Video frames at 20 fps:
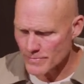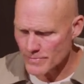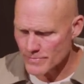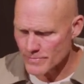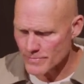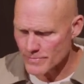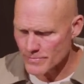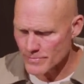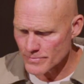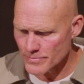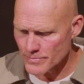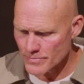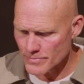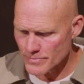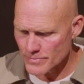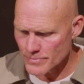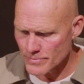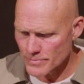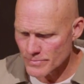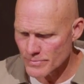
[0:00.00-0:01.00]

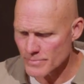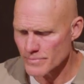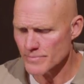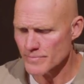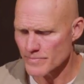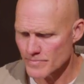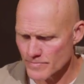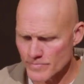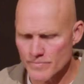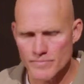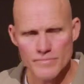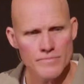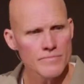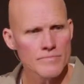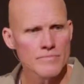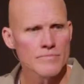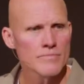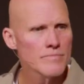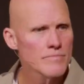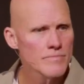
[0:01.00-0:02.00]

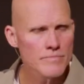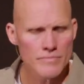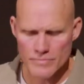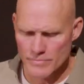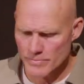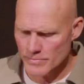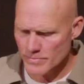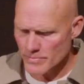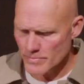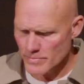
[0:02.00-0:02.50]
Nobody speaks.